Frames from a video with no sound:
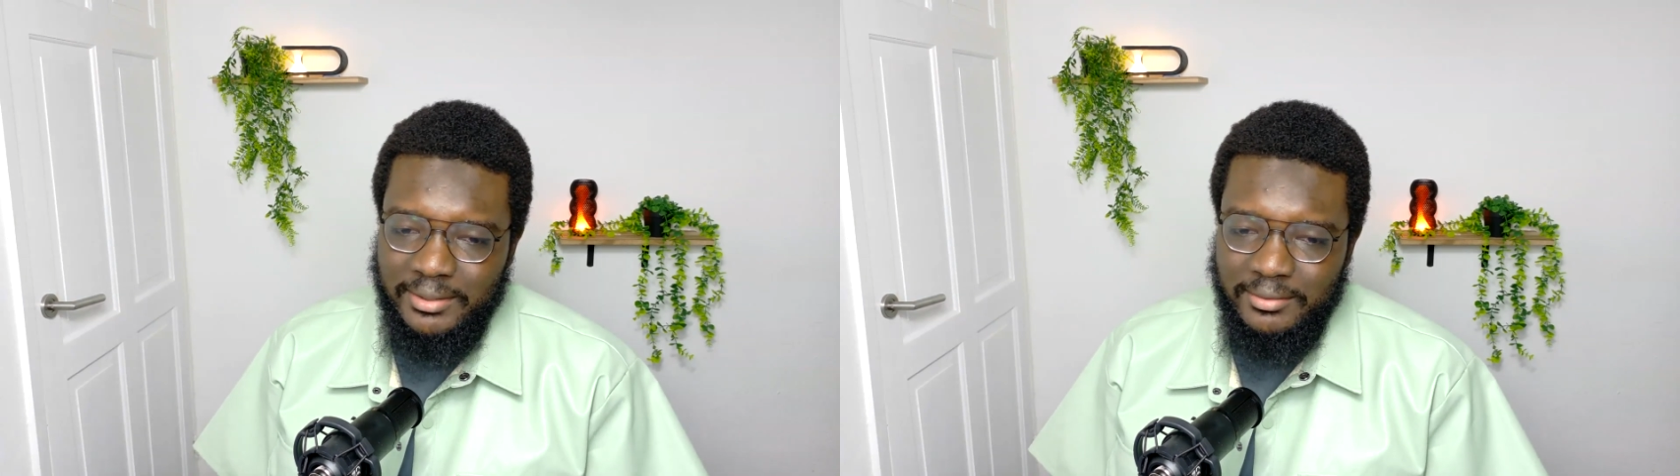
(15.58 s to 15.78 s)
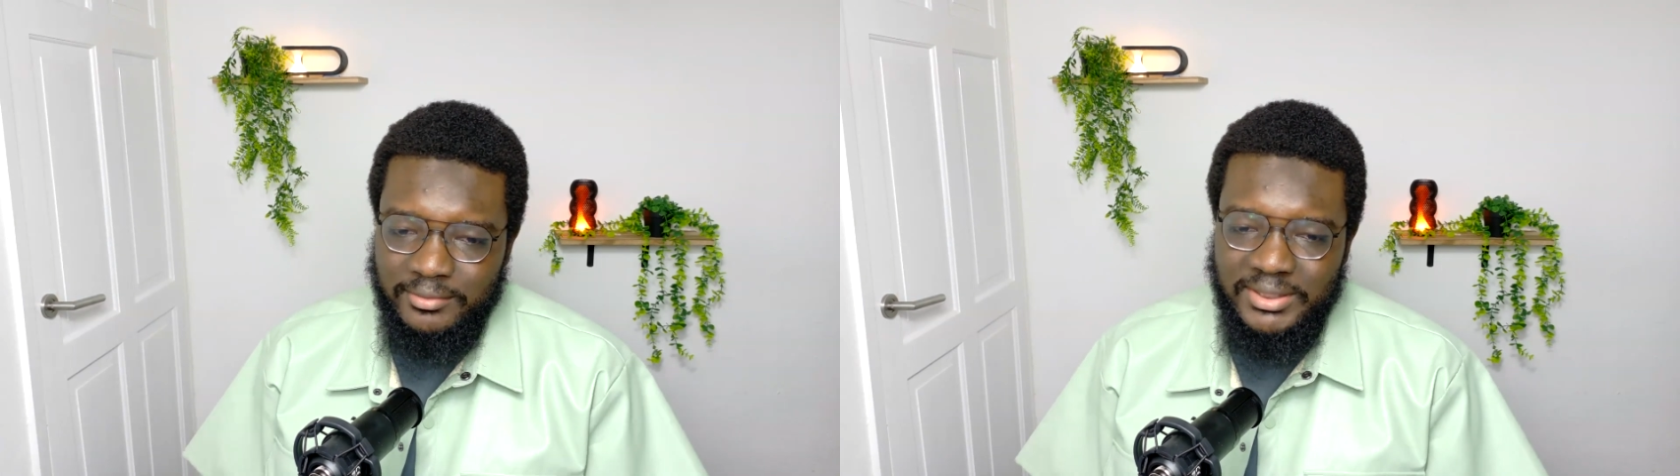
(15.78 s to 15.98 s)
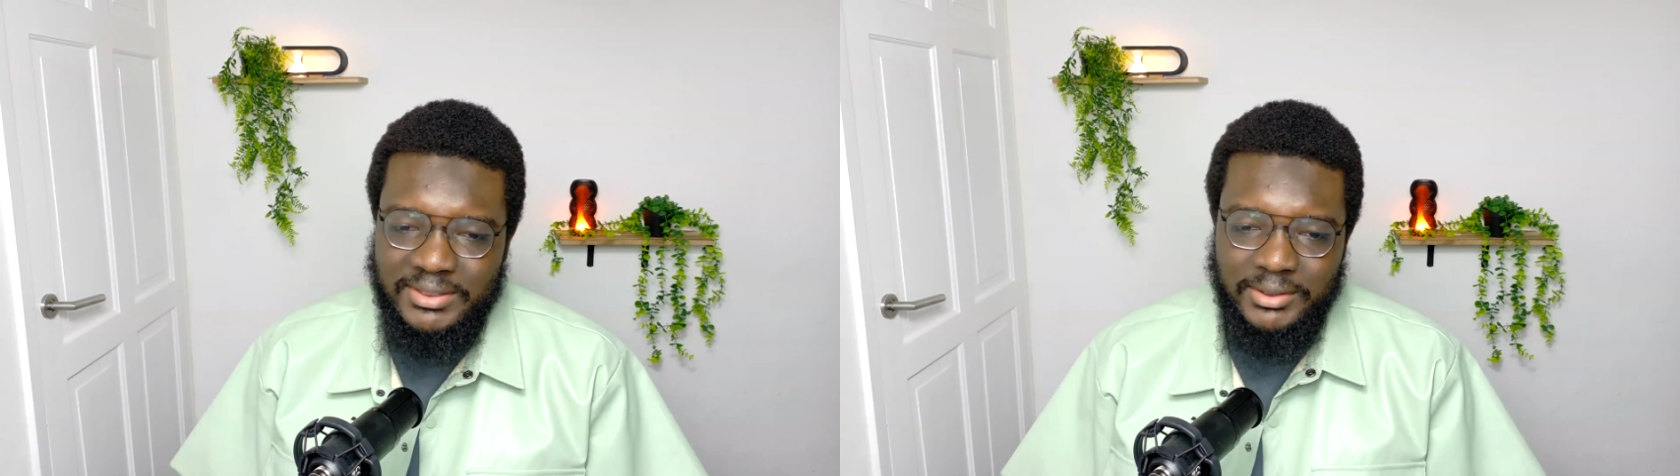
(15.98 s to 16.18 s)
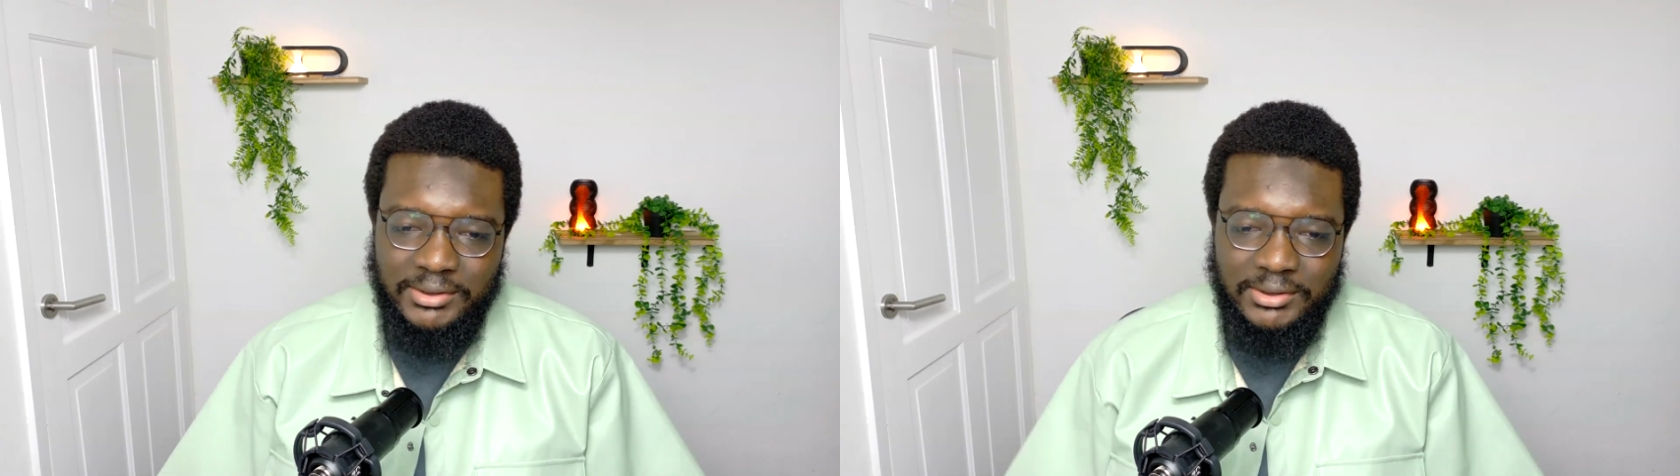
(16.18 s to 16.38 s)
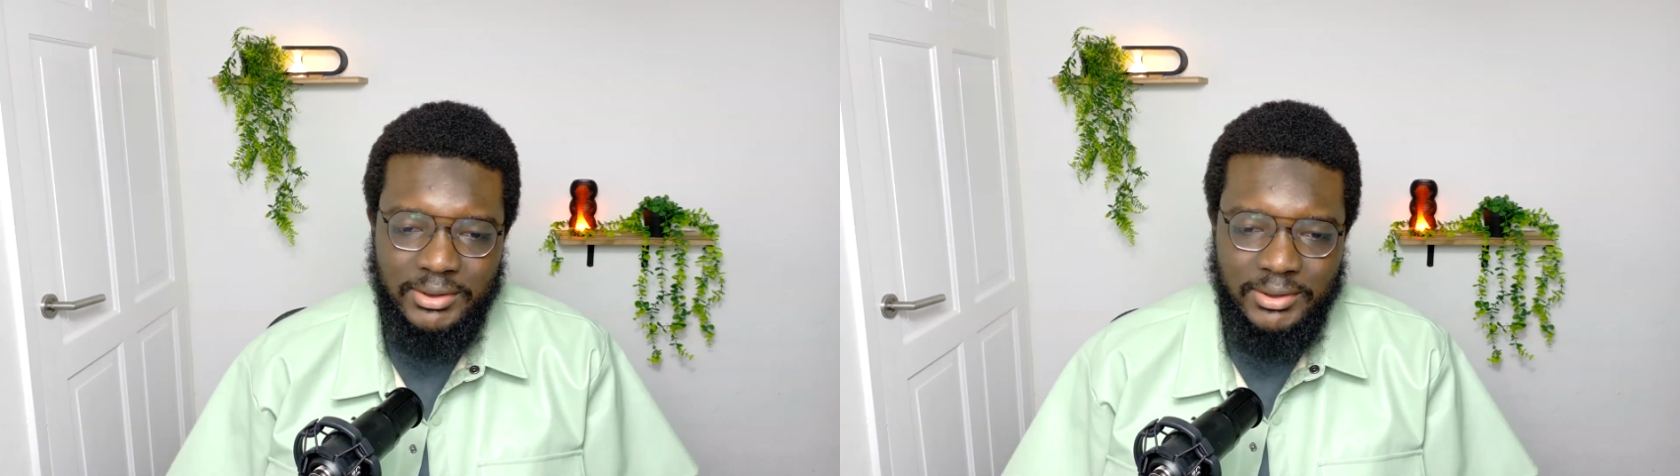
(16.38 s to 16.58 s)

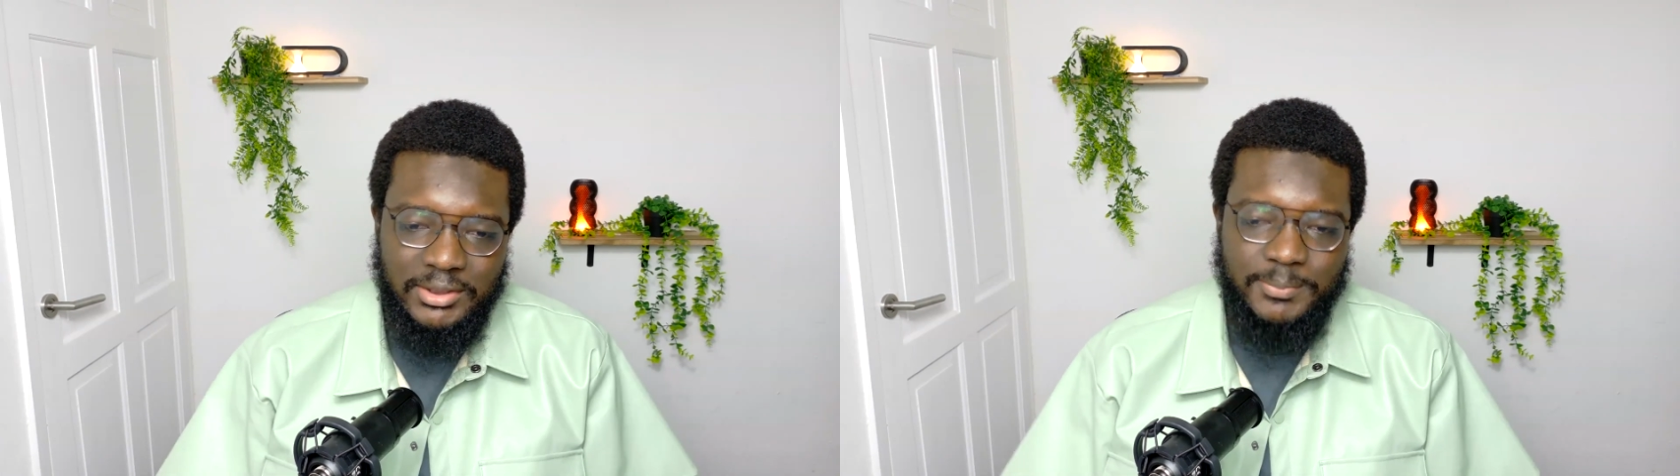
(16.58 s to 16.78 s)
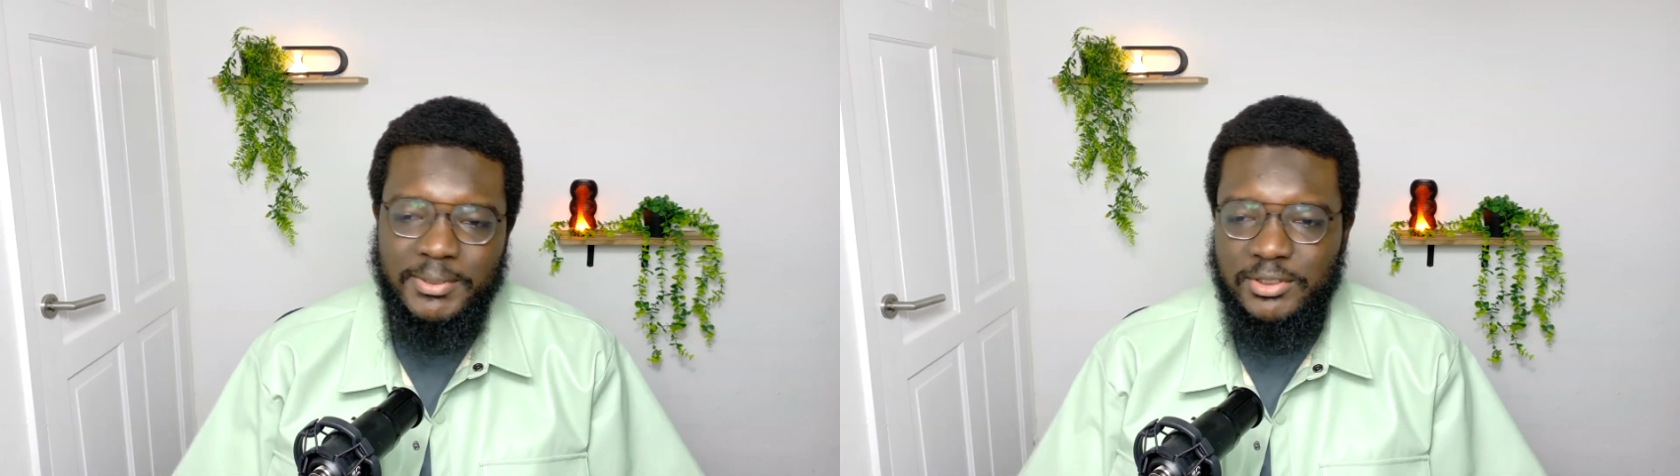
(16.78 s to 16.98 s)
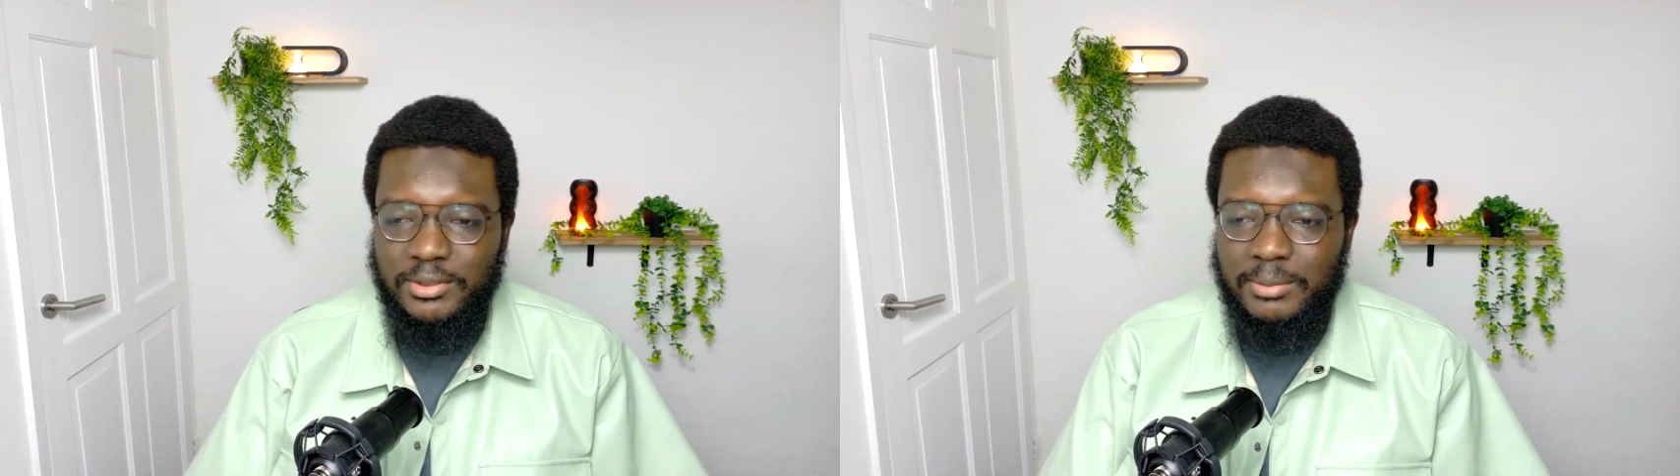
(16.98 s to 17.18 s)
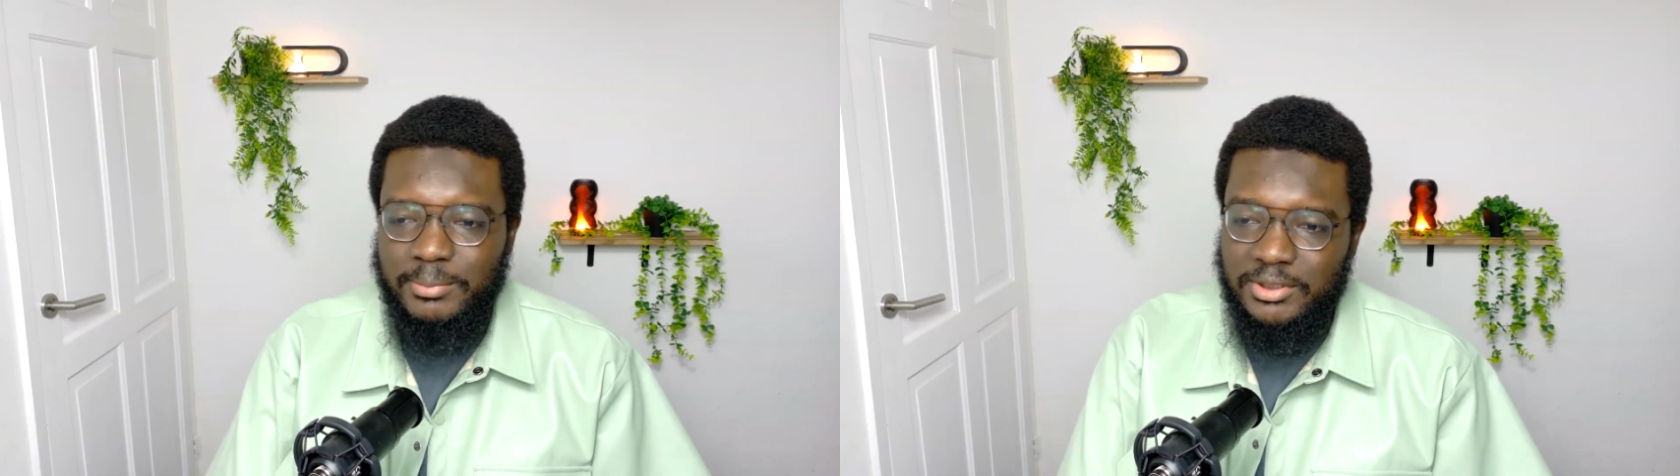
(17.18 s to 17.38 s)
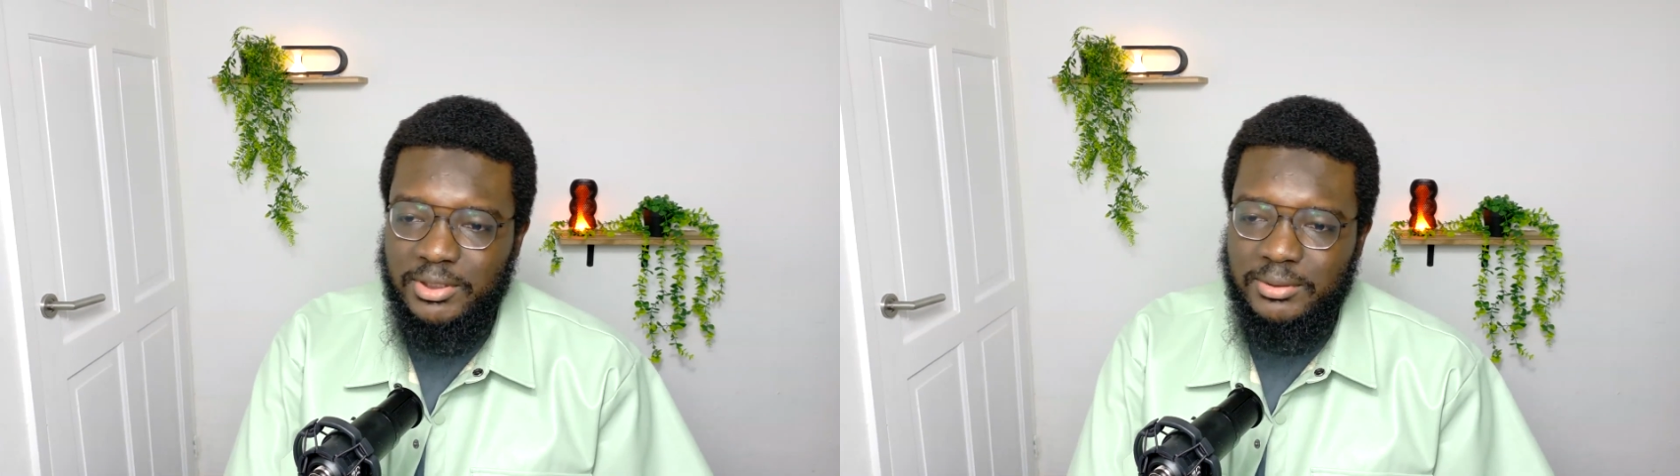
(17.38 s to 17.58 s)
research in this particular
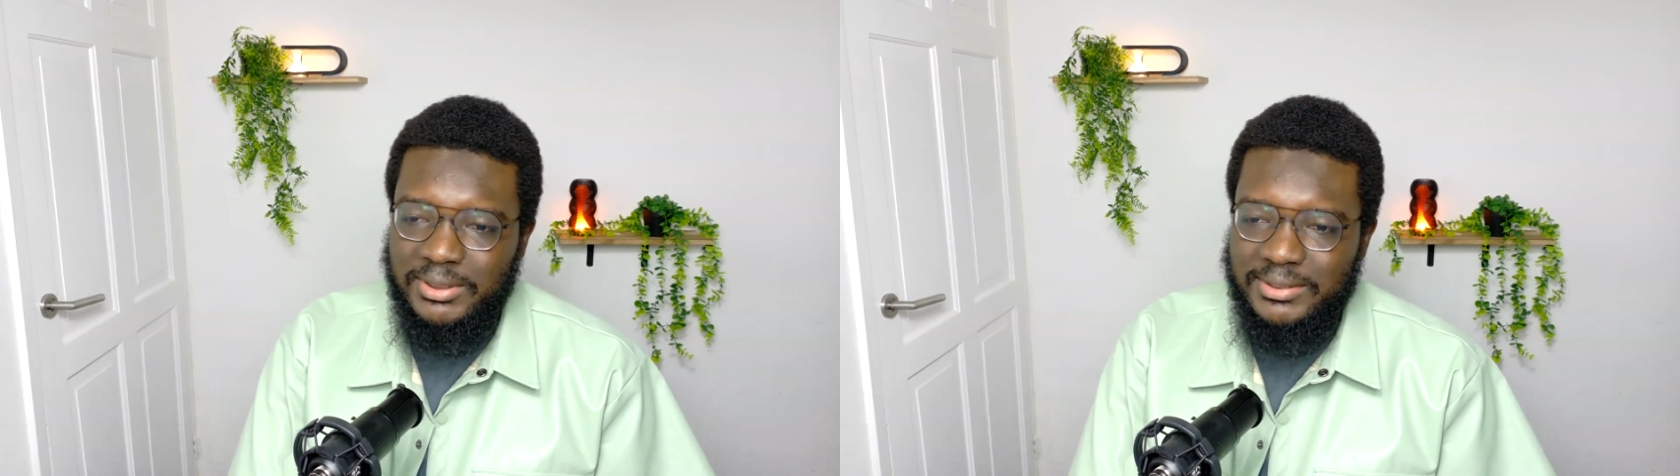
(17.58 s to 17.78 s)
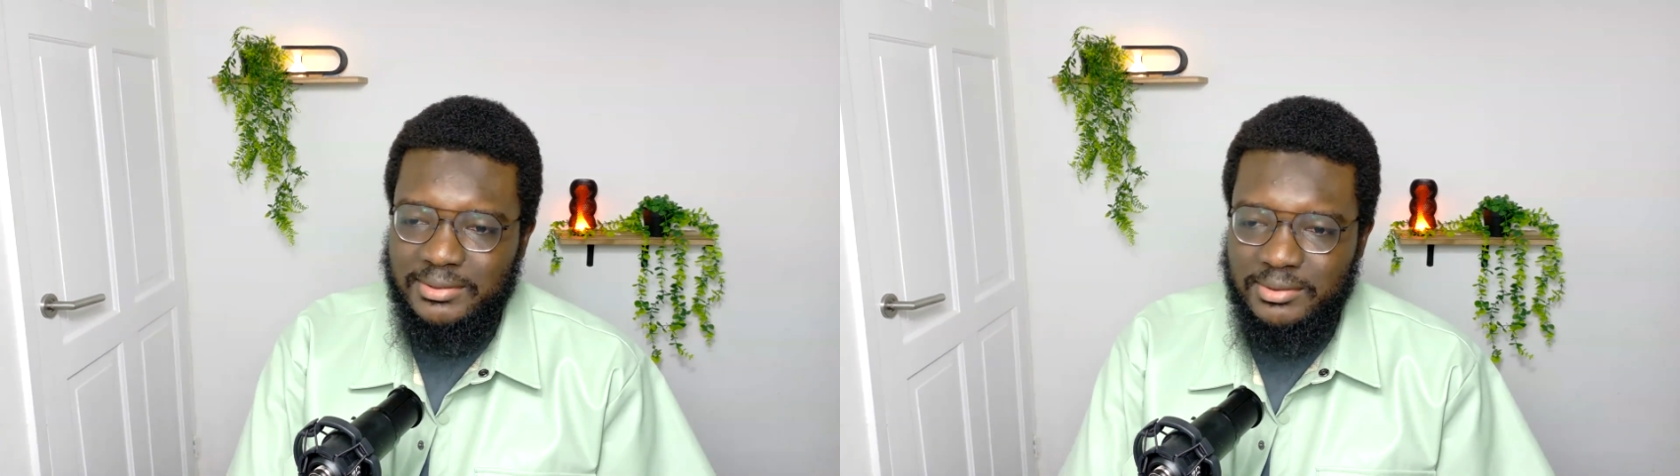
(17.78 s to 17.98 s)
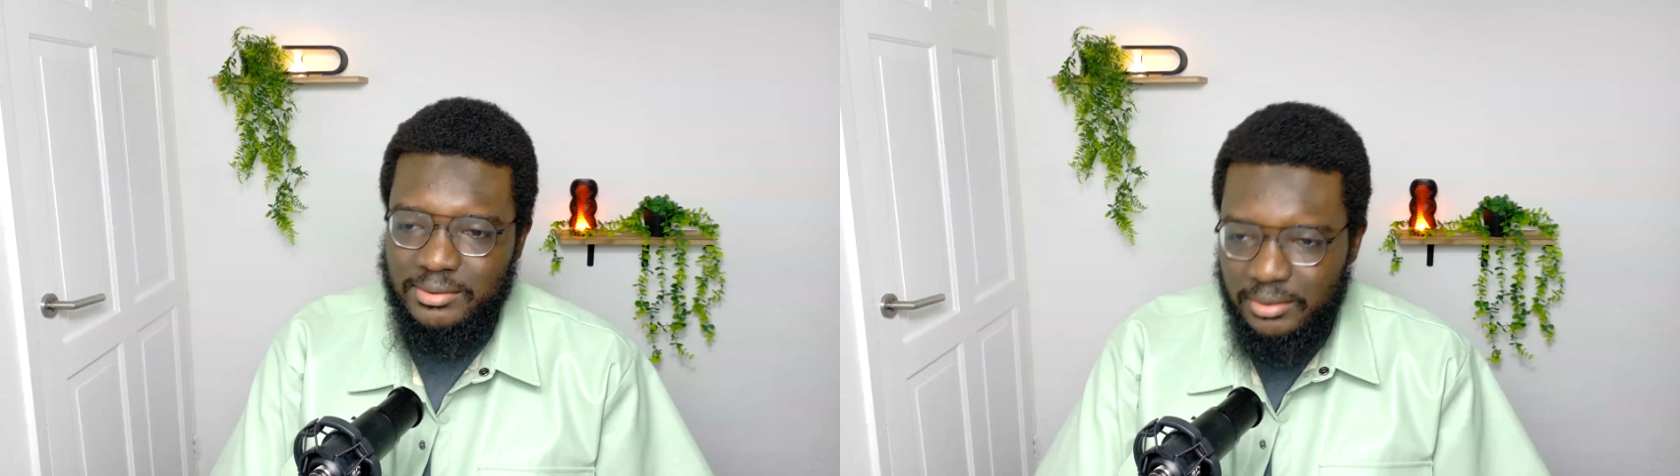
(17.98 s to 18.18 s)
practical tasks,